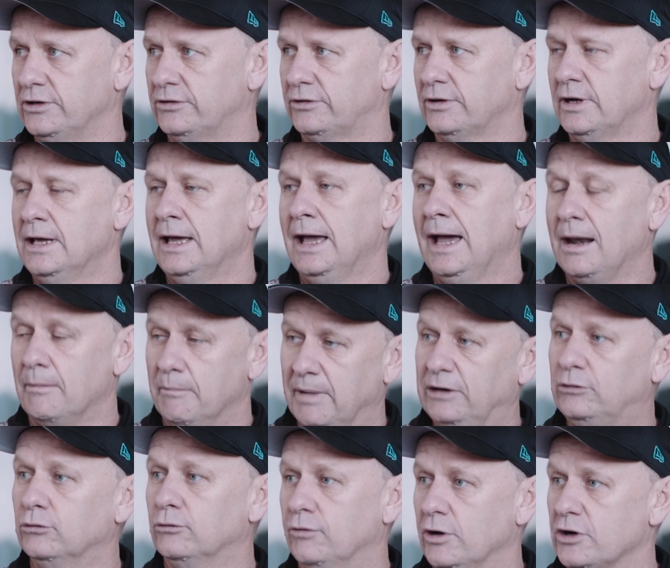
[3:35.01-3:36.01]
He's had a
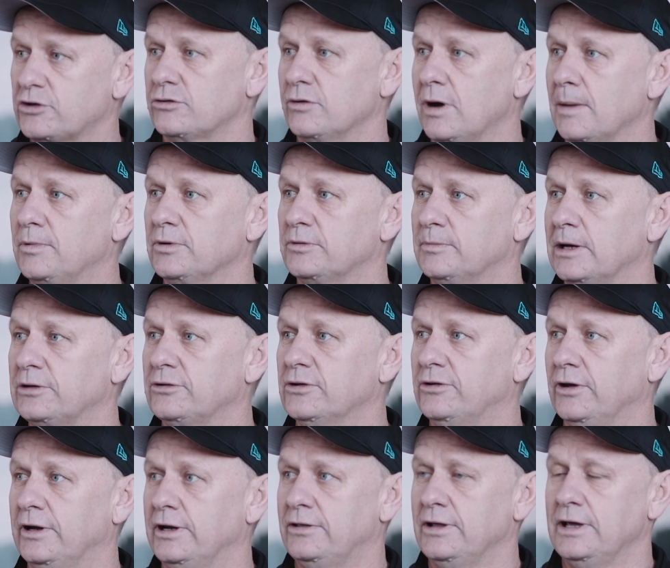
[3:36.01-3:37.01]
mental freshener up as much
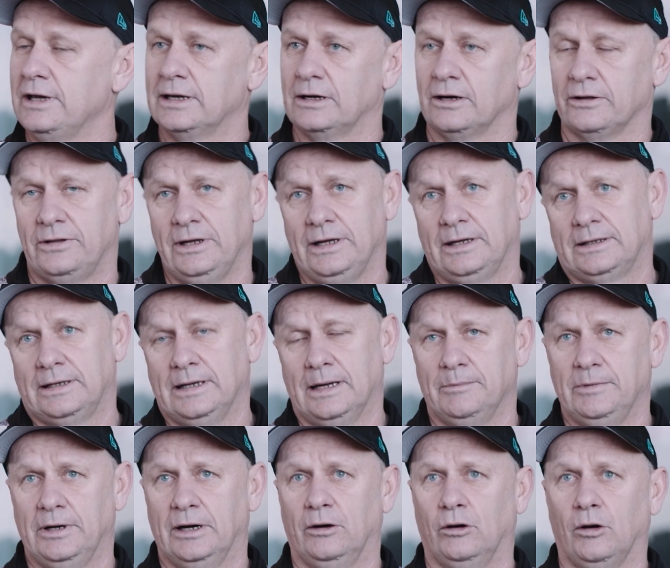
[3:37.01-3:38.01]
as anything, and I think
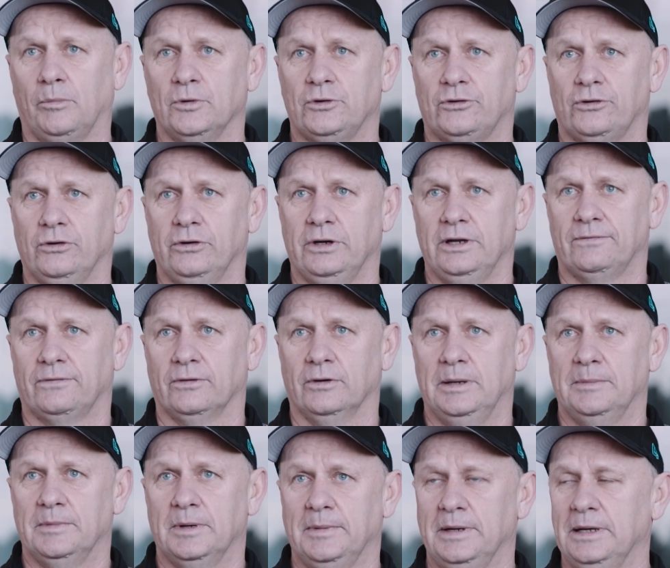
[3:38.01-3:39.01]
an opportunity for
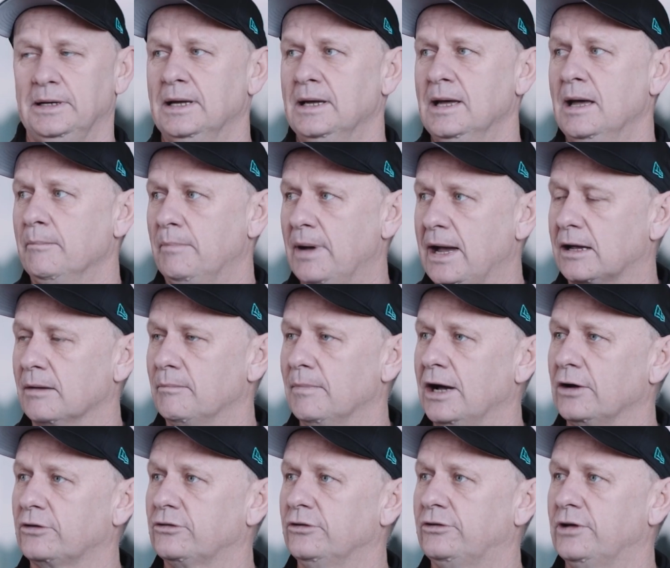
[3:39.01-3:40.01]
him to be back
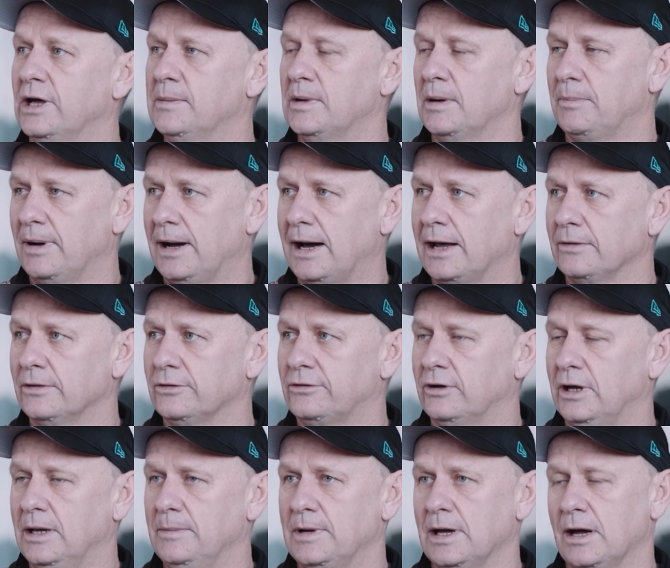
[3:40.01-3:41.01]
amongst the team and a part of the
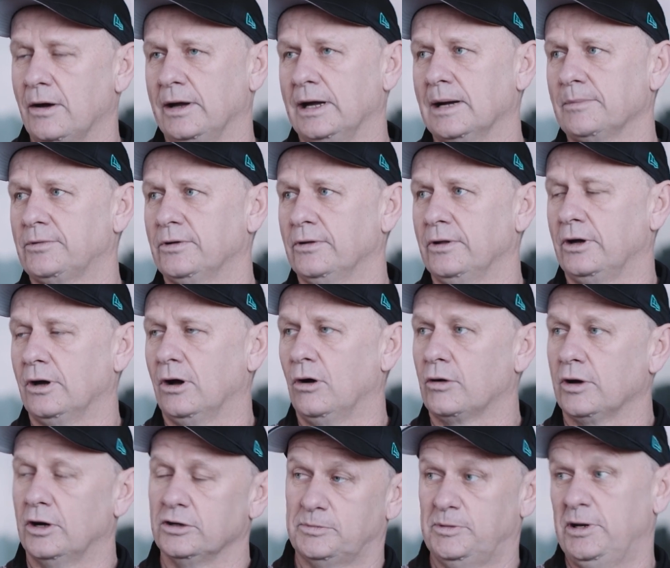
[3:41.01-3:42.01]
team going up to the
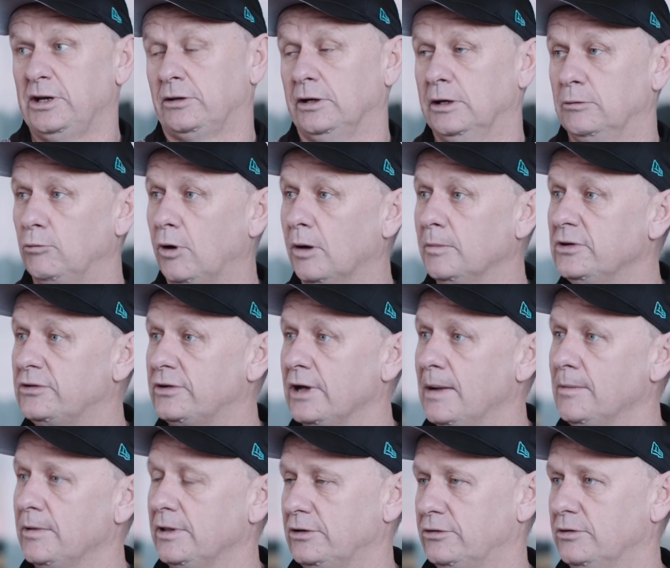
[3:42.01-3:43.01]
Gold Coast, particularly in Robbie's
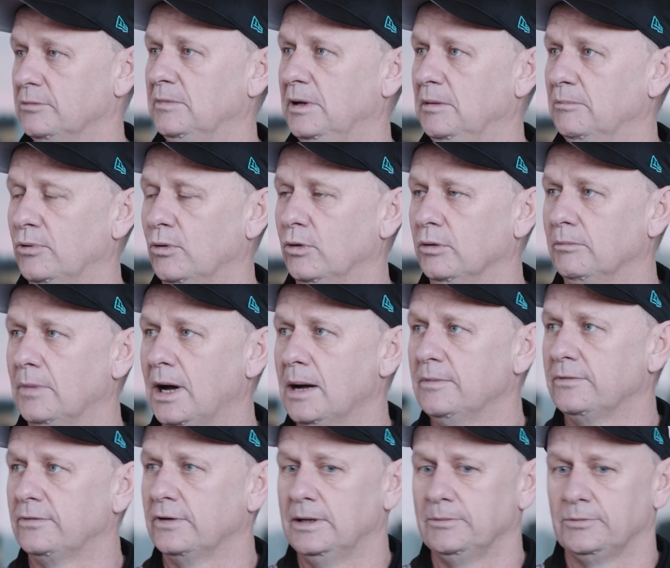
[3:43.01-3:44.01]
game, I think it's an important
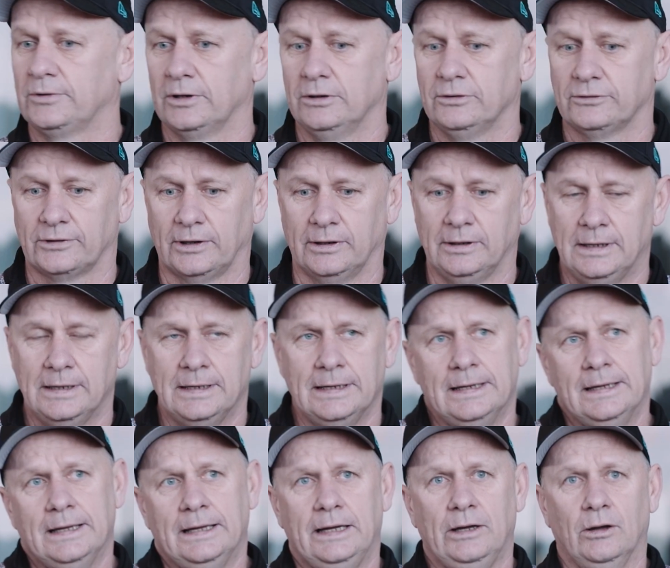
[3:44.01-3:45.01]
moment for him too. So
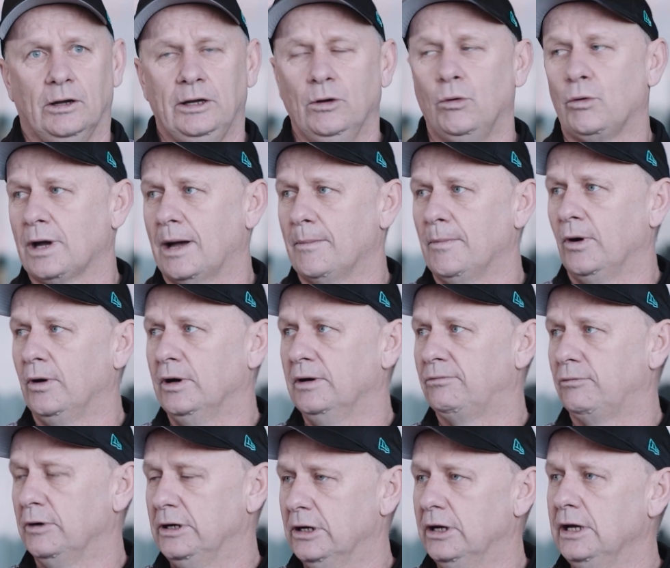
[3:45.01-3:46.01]
he'll come on
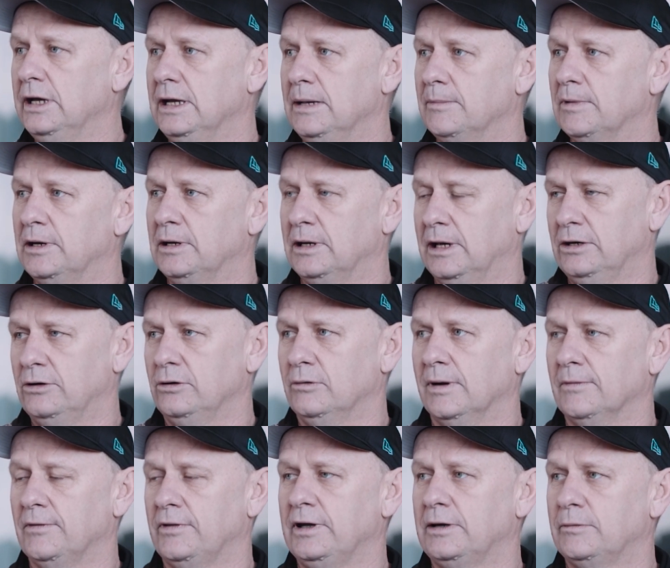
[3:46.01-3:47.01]
if we need him and
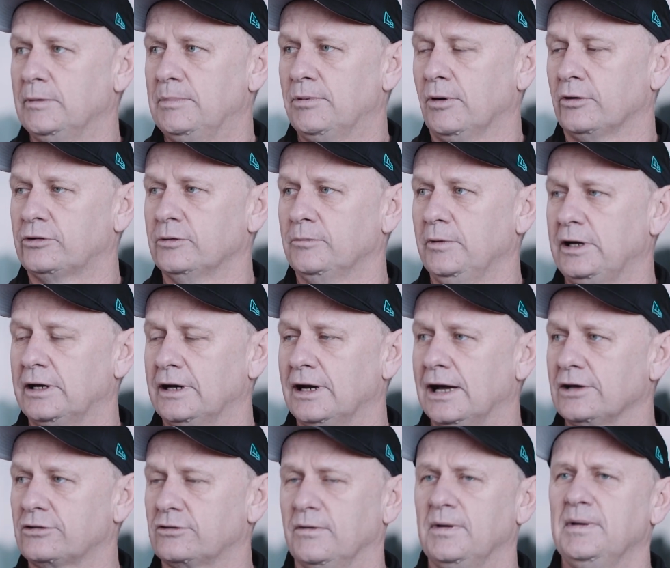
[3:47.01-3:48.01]
do everything we possibly can
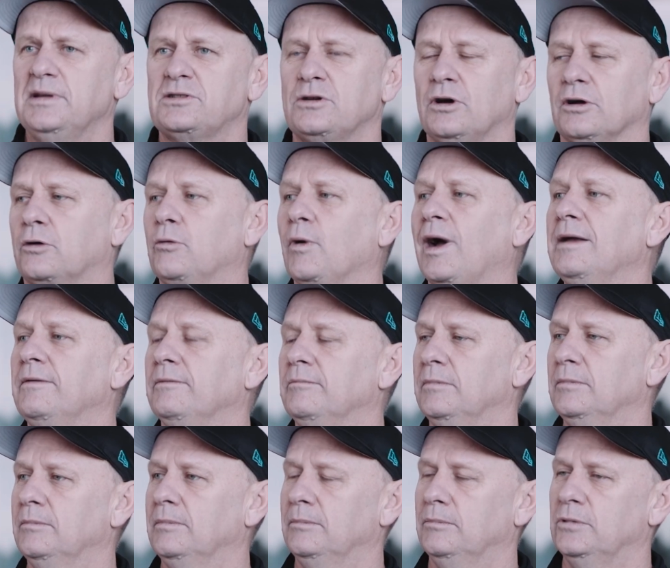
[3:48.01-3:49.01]
ask of him. He's got great
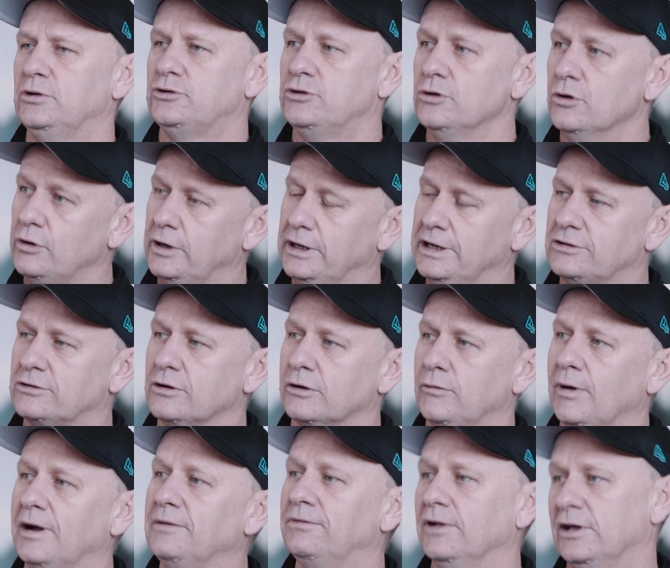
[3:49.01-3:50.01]
maturity and he's
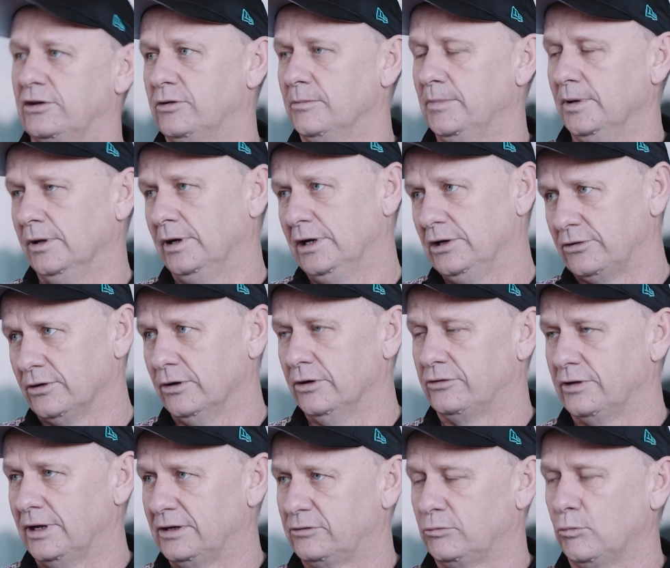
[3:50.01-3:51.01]
got great flexibility too,
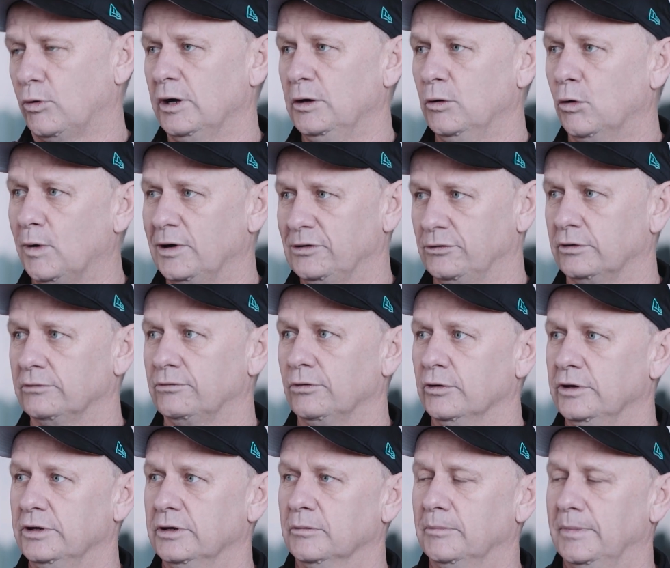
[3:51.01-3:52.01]
so that's what you're always looking
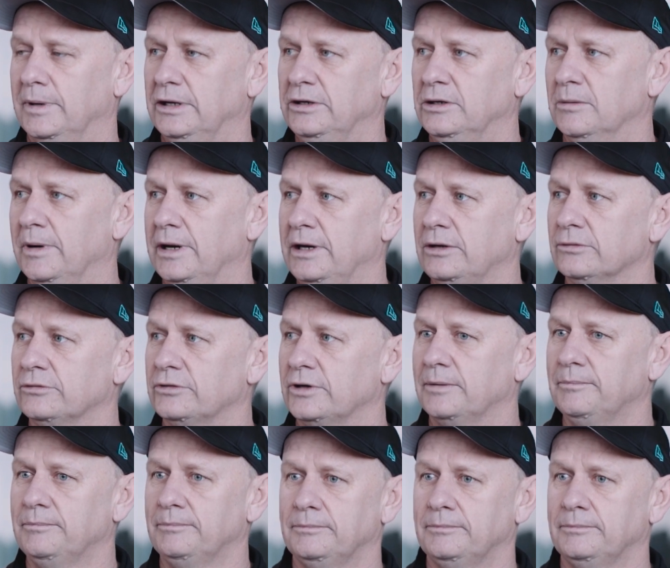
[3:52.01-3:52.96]
for in your medical sub.